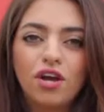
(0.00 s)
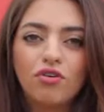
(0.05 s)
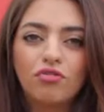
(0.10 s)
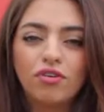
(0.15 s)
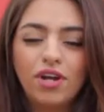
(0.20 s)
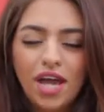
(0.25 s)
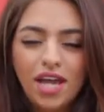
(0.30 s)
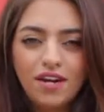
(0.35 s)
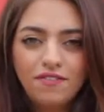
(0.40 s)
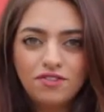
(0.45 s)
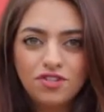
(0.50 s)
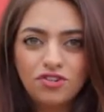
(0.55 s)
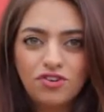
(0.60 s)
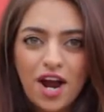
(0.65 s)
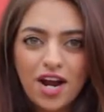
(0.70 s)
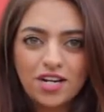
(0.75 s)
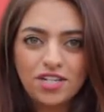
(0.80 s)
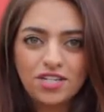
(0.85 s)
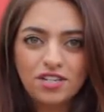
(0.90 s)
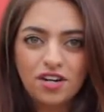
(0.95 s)
creative
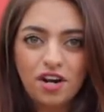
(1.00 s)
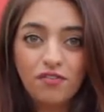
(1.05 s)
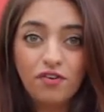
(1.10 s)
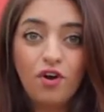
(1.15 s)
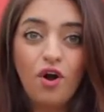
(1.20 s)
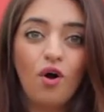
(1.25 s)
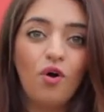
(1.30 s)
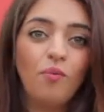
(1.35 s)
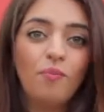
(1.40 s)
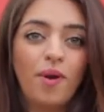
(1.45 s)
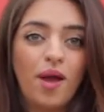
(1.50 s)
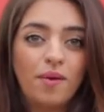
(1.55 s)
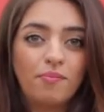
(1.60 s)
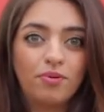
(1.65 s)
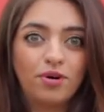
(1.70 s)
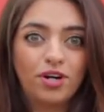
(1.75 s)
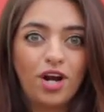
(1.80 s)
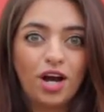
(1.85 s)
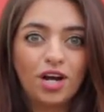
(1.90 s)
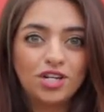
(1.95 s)
director of Kobamm
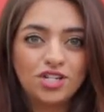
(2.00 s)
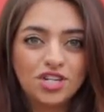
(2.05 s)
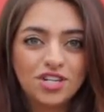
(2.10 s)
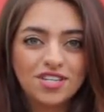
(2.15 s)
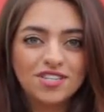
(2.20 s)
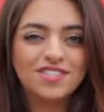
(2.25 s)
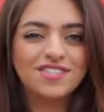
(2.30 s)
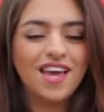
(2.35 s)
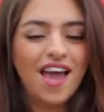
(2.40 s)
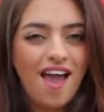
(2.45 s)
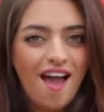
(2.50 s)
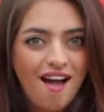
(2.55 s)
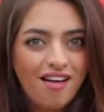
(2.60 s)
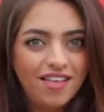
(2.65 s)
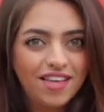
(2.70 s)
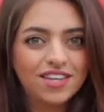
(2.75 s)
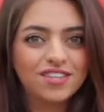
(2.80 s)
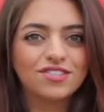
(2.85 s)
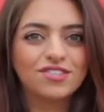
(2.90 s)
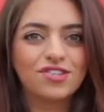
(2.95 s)
Productions,
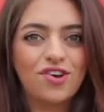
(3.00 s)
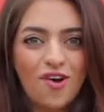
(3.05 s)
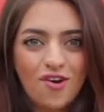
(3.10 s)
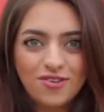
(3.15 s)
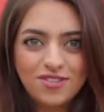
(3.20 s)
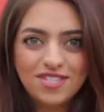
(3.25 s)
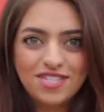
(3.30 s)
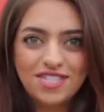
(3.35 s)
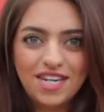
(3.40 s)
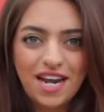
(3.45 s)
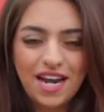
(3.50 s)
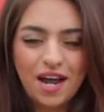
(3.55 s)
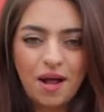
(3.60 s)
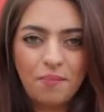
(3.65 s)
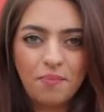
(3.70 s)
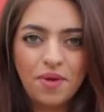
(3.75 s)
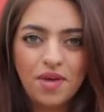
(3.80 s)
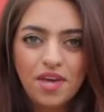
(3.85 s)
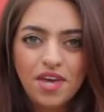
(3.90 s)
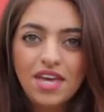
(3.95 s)
Alex
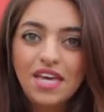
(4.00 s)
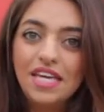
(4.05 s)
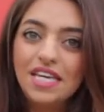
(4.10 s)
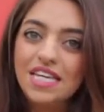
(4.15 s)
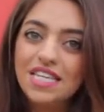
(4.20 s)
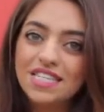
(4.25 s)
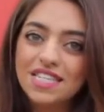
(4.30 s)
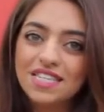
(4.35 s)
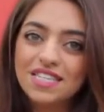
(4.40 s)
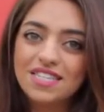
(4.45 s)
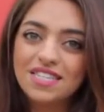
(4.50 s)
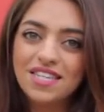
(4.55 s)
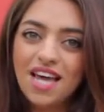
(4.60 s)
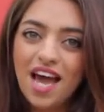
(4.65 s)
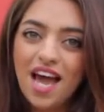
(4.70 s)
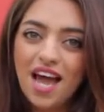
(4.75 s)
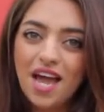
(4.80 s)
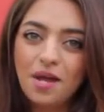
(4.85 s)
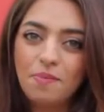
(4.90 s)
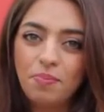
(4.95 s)
Kohnstamm. He's
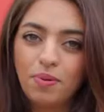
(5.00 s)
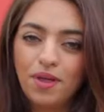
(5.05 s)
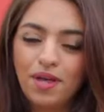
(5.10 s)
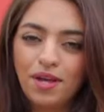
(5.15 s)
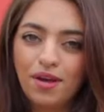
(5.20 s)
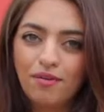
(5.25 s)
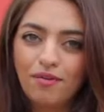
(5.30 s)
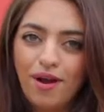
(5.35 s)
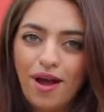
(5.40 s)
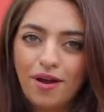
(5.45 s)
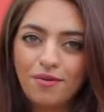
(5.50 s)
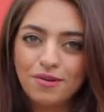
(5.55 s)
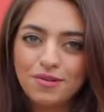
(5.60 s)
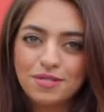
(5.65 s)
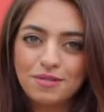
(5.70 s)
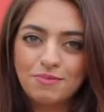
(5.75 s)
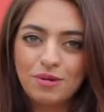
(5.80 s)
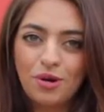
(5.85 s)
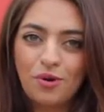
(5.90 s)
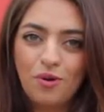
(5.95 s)
inside playing around with
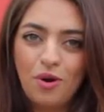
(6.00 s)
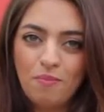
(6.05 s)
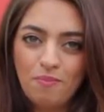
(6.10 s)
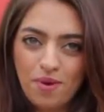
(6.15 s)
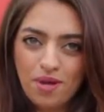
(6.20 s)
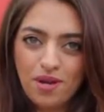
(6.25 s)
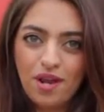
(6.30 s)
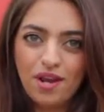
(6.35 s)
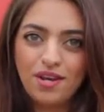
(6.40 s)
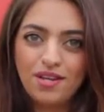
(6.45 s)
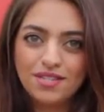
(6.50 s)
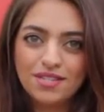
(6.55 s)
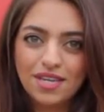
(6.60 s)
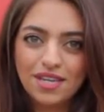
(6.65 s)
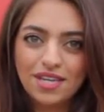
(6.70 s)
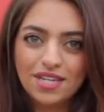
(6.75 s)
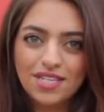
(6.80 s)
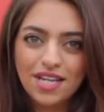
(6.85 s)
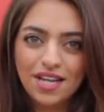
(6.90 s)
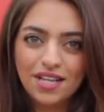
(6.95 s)
some equipment and he's
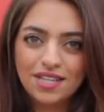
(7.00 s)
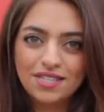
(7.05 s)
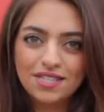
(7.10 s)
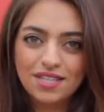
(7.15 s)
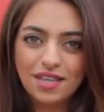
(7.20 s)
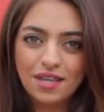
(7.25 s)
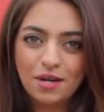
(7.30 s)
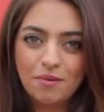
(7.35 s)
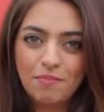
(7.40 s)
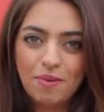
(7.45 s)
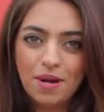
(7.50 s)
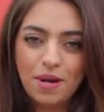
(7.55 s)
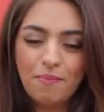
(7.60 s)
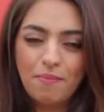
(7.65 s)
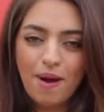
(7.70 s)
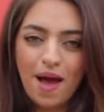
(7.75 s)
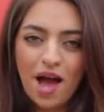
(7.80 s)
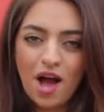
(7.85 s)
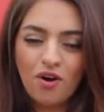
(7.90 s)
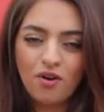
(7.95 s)
going to tell us a little bit
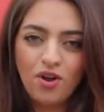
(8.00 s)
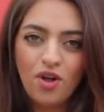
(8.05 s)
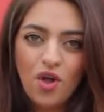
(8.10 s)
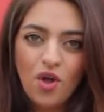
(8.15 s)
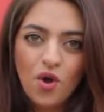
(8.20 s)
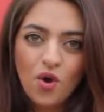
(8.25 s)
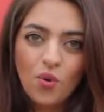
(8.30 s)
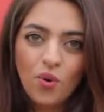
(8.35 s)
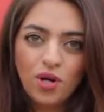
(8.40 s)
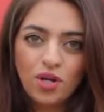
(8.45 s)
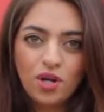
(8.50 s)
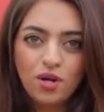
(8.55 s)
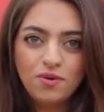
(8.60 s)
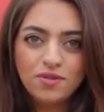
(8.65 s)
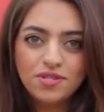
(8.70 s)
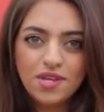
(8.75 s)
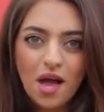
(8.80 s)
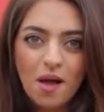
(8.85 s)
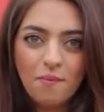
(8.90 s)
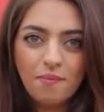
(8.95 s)
about what
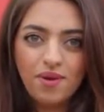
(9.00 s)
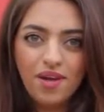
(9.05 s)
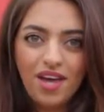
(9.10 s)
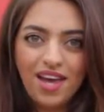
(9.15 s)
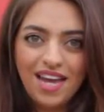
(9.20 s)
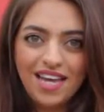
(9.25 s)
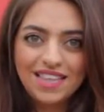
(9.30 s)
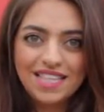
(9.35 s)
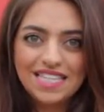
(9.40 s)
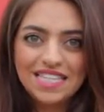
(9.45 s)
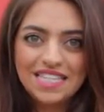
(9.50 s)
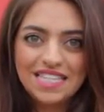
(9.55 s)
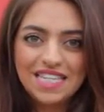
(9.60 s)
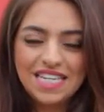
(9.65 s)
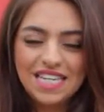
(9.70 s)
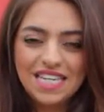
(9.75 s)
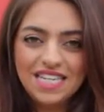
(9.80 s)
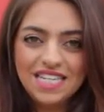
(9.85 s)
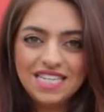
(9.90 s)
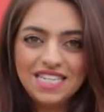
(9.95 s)
goes on behind the
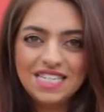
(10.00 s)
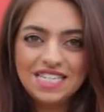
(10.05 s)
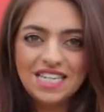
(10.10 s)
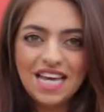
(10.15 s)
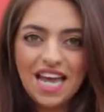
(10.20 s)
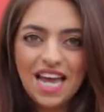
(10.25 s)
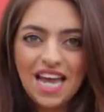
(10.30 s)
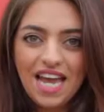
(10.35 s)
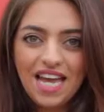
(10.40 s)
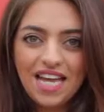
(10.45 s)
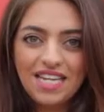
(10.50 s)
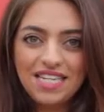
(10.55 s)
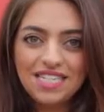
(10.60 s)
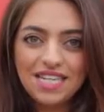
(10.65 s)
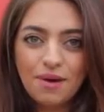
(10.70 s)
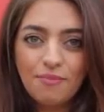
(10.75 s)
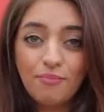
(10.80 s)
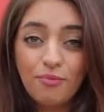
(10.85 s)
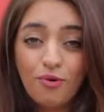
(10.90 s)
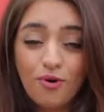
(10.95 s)
scenes and
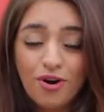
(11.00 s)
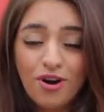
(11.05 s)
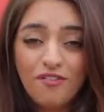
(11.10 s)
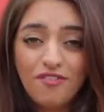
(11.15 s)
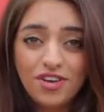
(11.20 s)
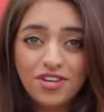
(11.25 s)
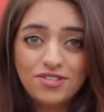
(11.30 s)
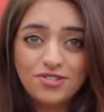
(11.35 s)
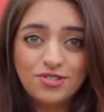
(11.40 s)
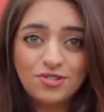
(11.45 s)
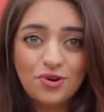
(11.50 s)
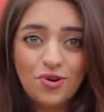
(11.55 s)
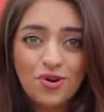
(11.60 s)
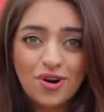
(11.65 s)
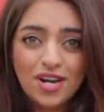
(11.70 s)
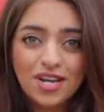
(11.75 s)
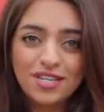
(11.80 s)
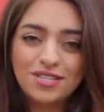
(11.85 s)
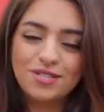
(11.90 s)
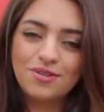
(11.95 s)
more of his
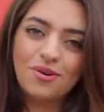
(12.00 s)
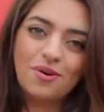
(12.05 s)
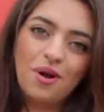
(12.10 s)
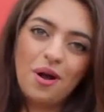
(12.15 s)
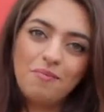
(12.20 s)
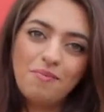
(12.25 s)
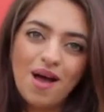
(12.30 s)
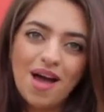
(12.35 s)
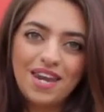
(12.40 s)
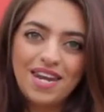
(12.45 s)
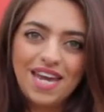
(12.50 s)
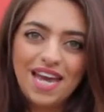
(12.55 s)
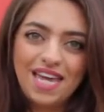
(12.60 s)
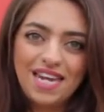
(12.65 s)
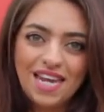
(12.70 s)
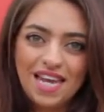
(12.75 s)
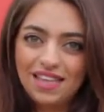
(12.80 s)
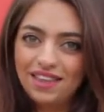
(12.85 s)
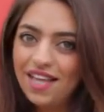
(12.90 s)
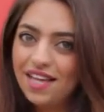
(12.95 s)
story. So come on in
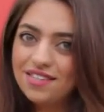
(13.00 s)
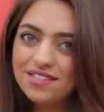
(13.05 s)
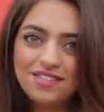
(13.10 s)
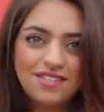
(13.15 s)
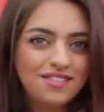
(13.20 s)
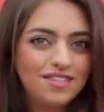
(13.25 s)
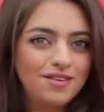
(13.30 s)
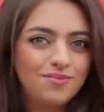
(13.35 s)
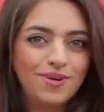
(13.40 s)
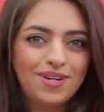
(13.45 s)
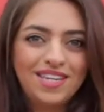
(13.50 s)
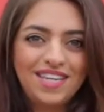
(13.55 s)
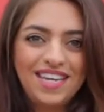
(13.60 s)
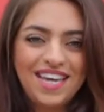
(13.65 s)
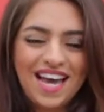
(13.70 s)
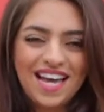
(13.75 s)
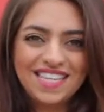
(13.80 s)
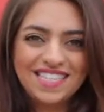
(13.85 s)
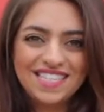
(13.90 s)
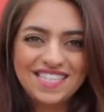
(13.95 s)
and let's see what he
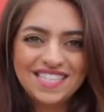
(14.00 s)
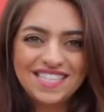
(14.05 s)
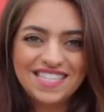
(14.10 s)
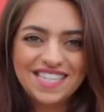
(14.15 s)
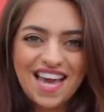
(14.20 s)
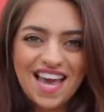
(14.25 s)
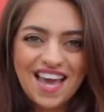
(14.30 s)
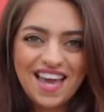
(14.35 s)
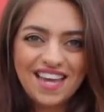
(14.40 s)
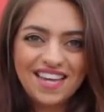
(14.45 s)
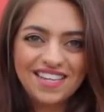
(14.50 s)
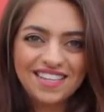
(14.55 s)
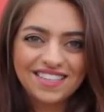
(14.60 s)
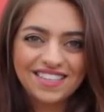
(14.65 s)
has to say.